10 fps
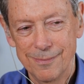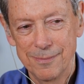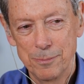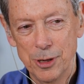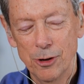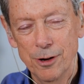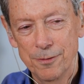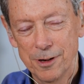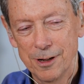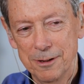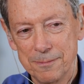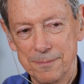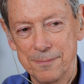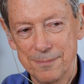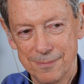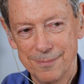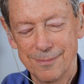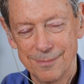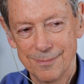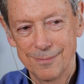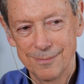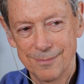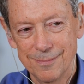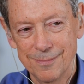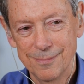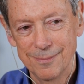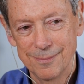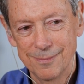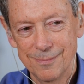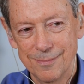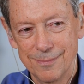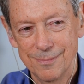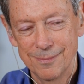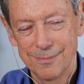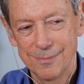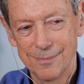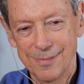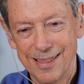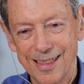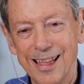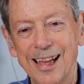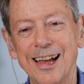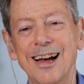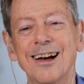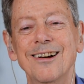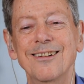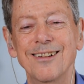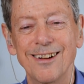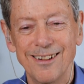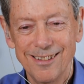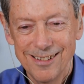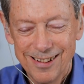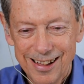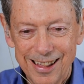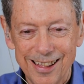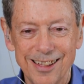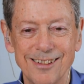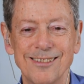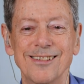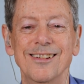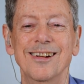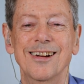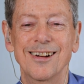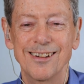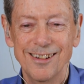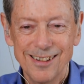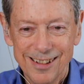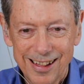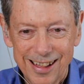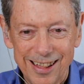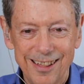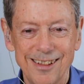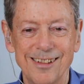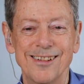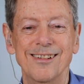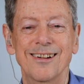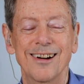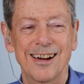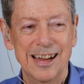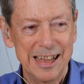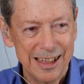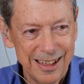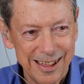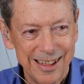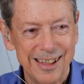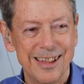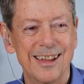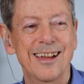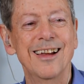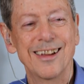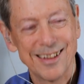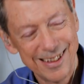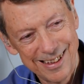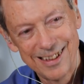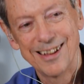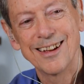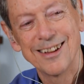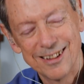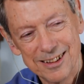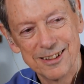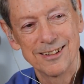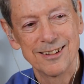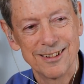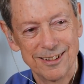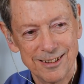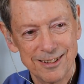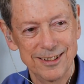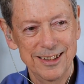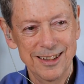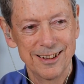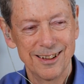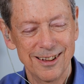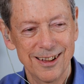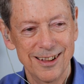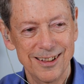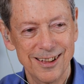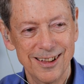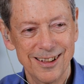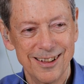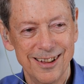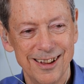And Beautiful. I've been practicing for 25 years. I've lived in a monastery and I've been clinging to my suffering till about three weeks ago. And it is a change of identity.